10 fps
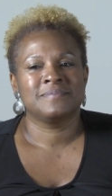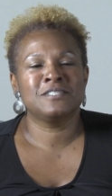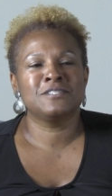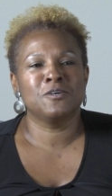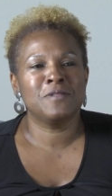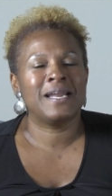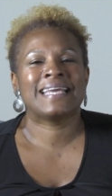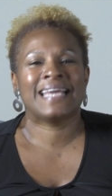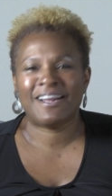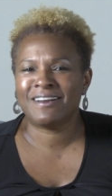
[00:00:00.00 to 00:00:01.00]
Just know that I
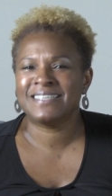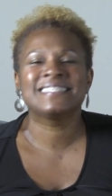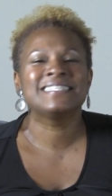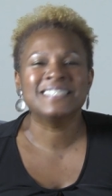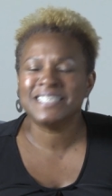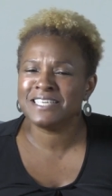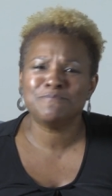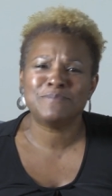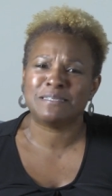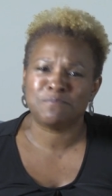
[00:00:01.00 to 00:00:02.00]
cared. I just
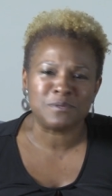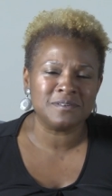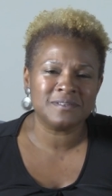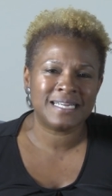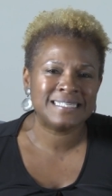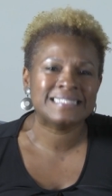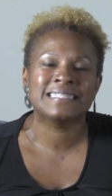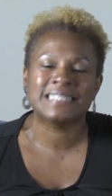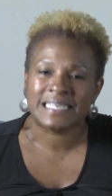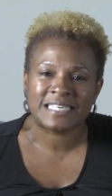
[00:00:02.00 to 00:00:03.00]
love people. I just
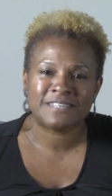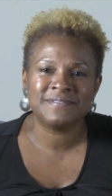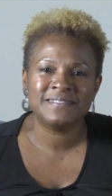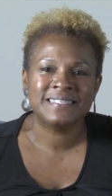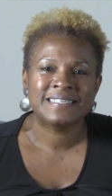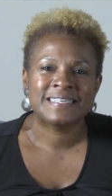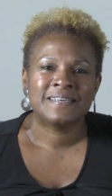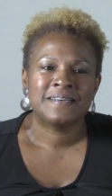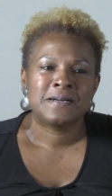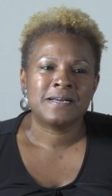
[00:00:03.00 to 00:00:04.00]
love,
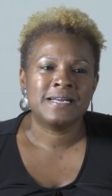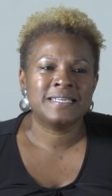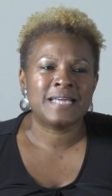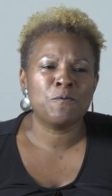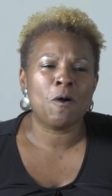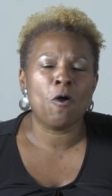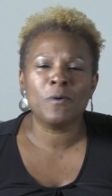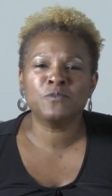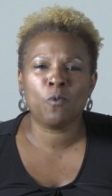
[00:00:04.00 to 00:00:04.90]
and I always